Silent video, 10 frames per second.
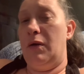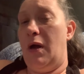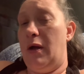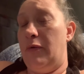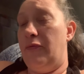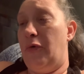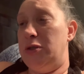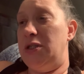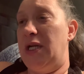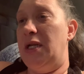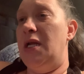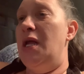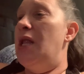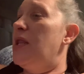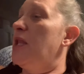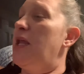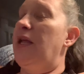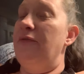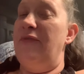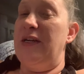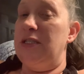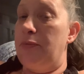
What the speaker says: are fortunate that they can fix the